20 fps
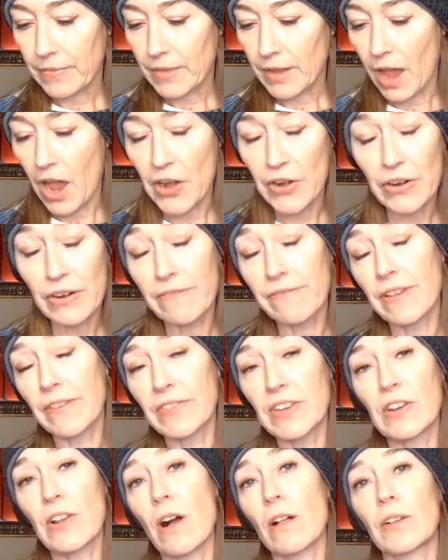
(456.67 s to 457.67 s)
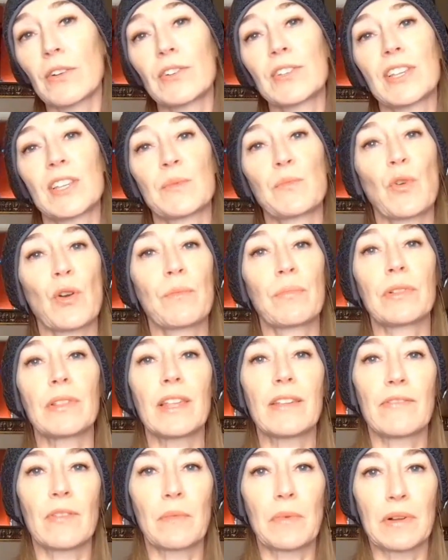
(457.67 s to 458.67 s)
$150 is more
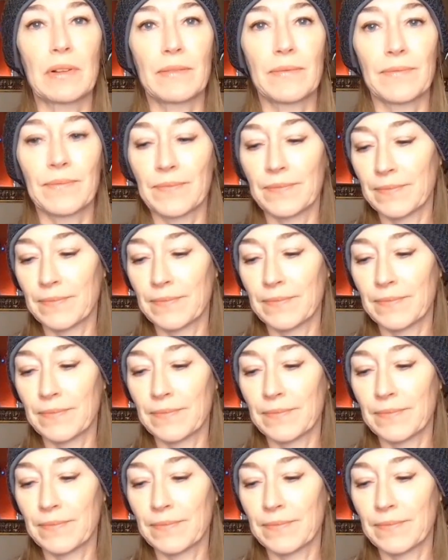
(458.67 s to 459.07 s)
believable.